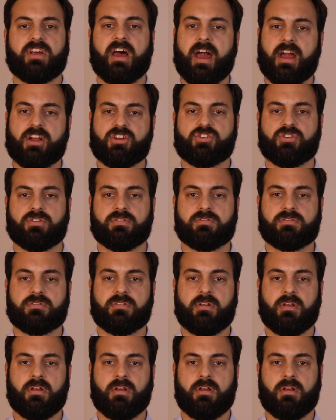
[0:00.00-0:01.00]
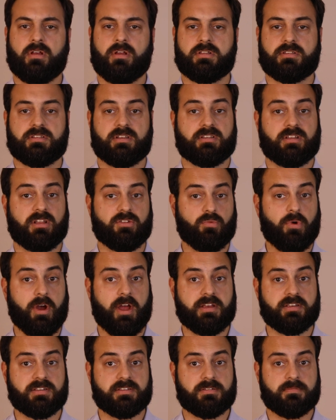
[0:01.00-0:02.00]
actions in certain
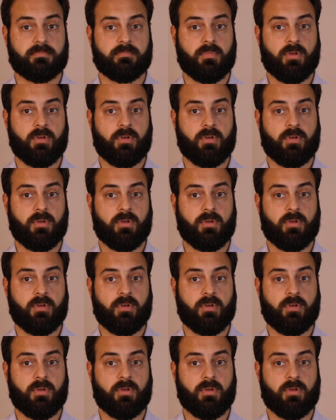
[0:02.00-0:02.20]
ways.